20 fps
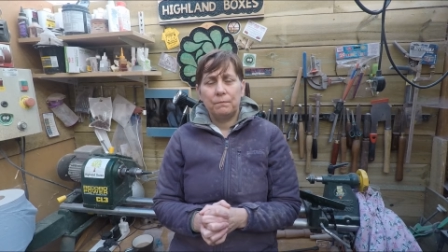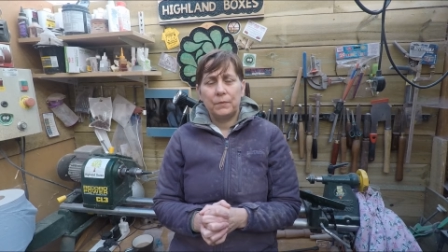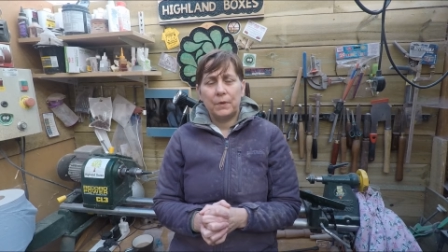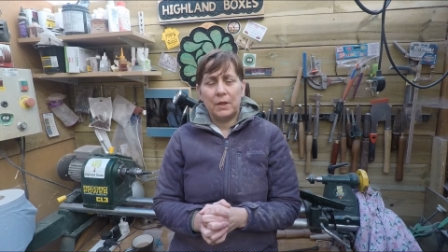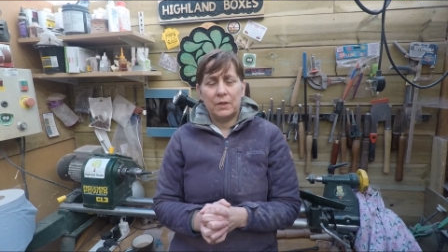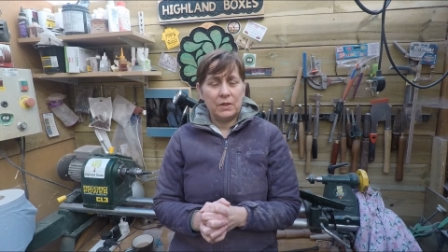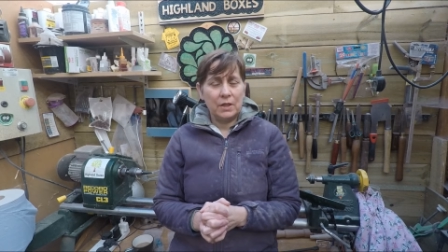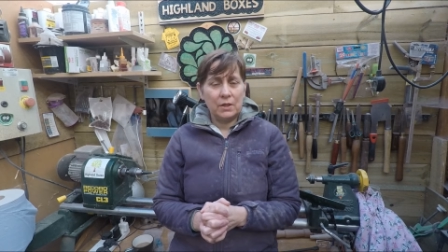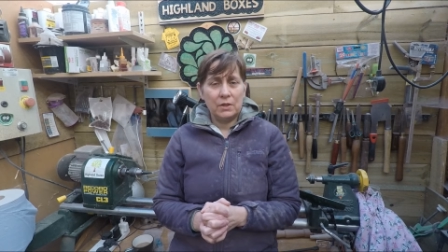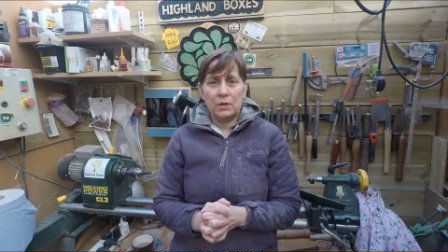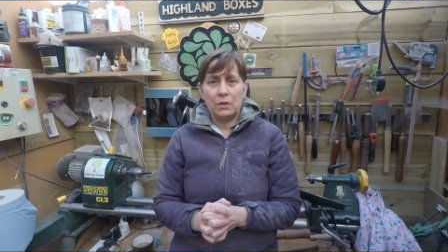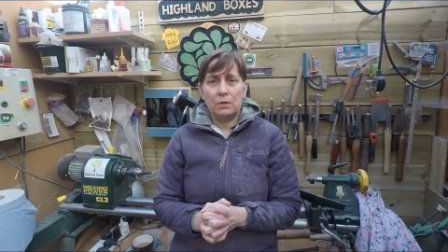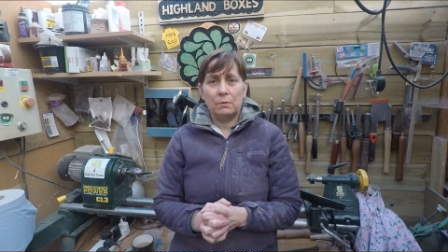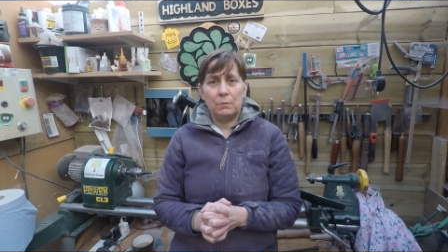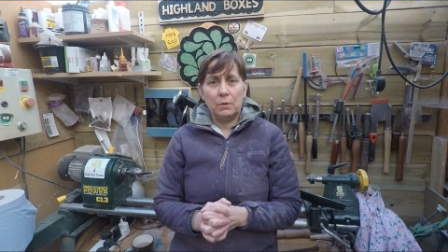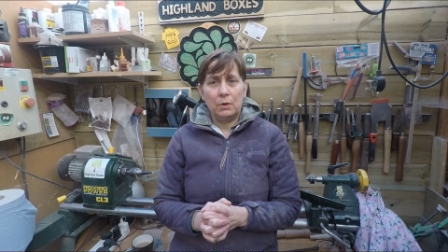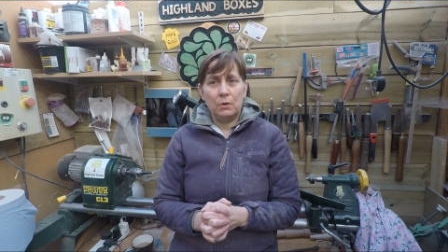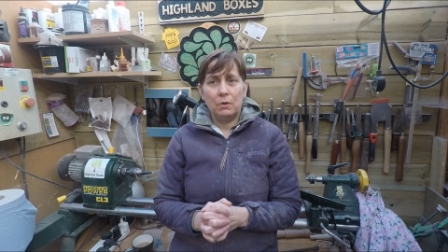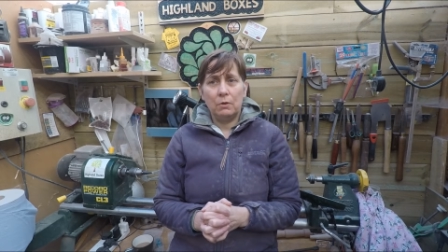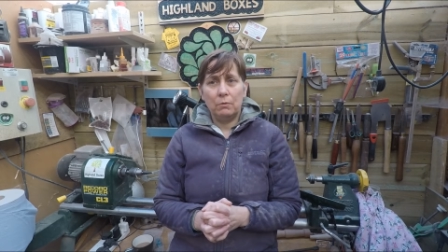I said to them,
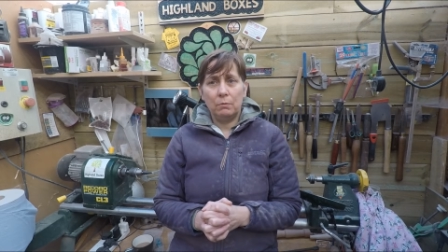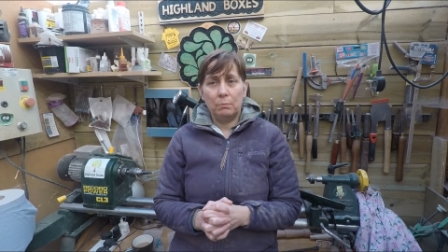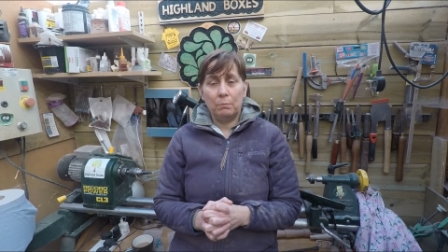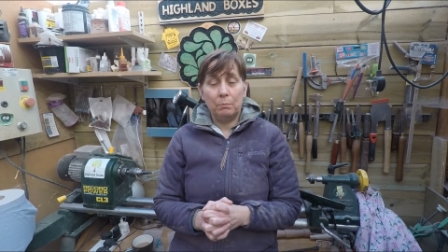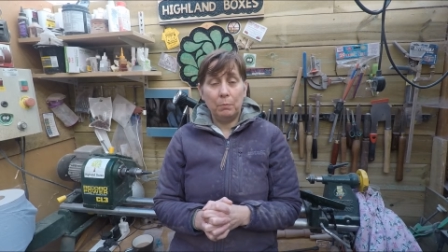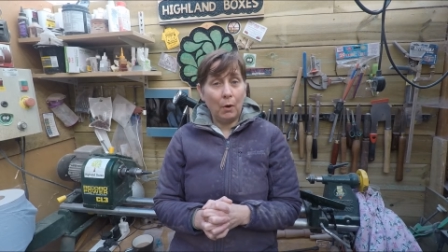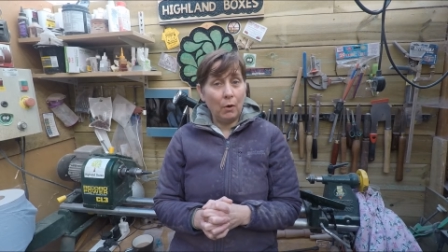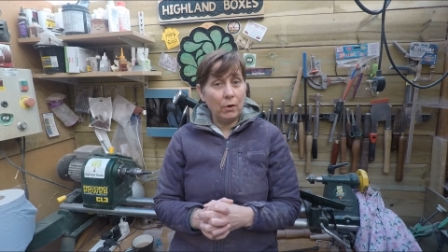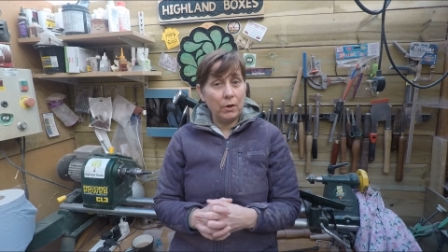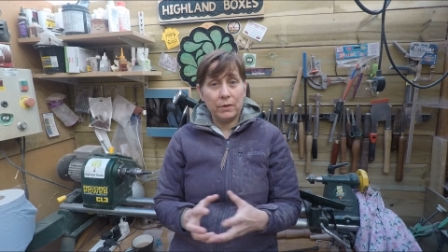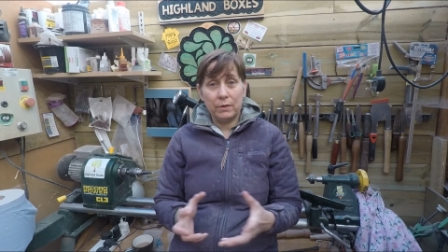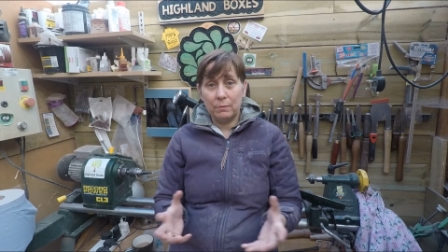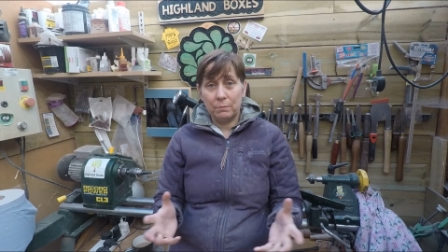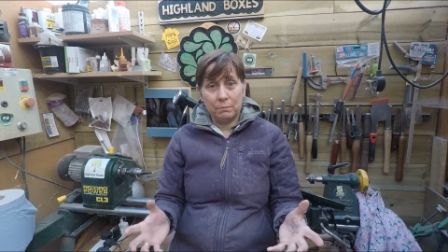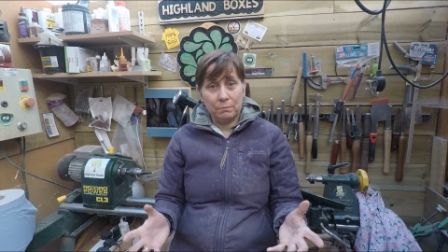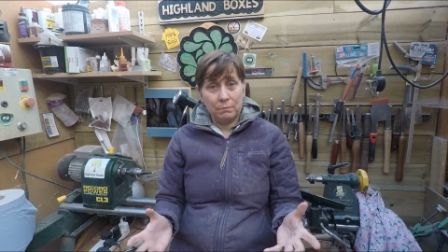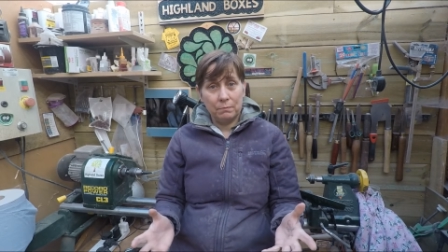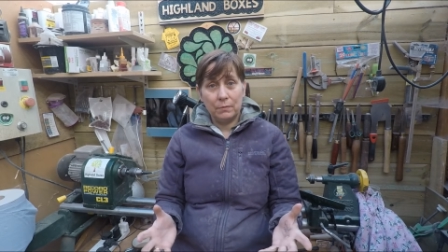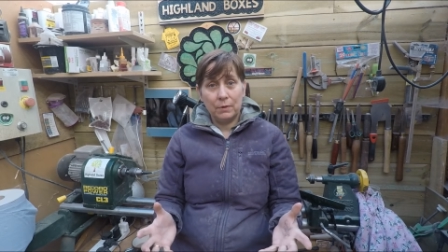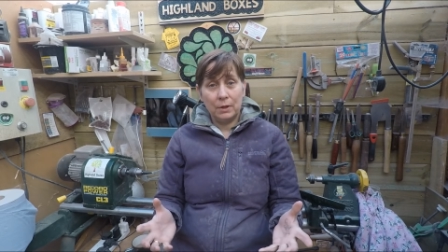you can buy them,
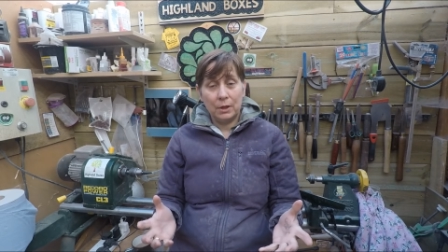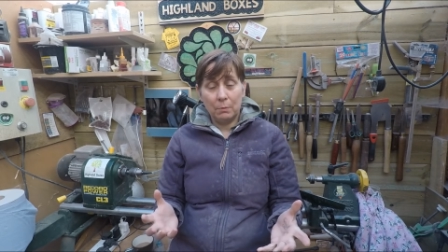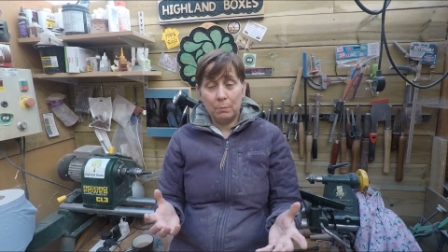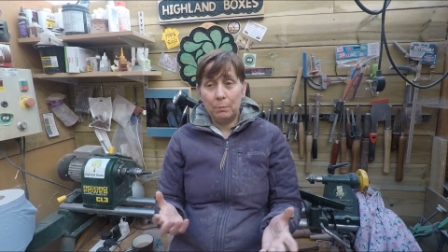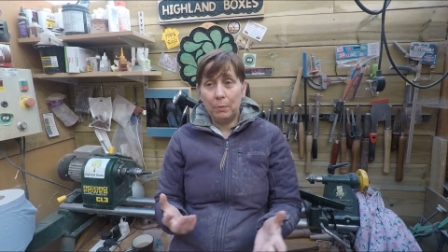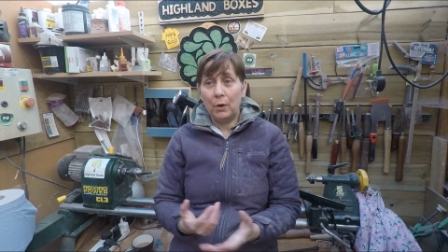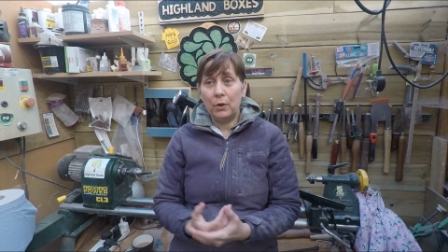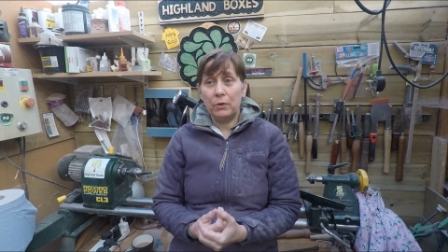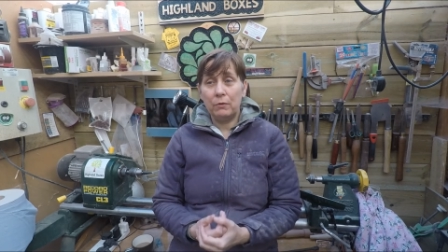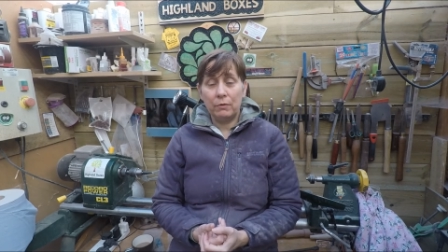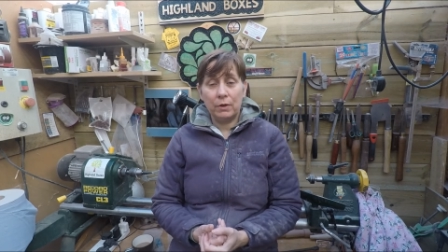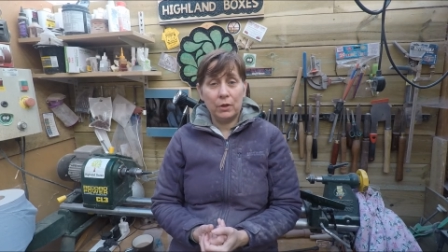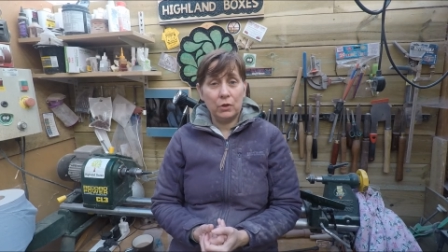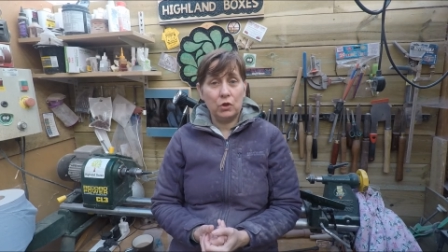you can buy the ring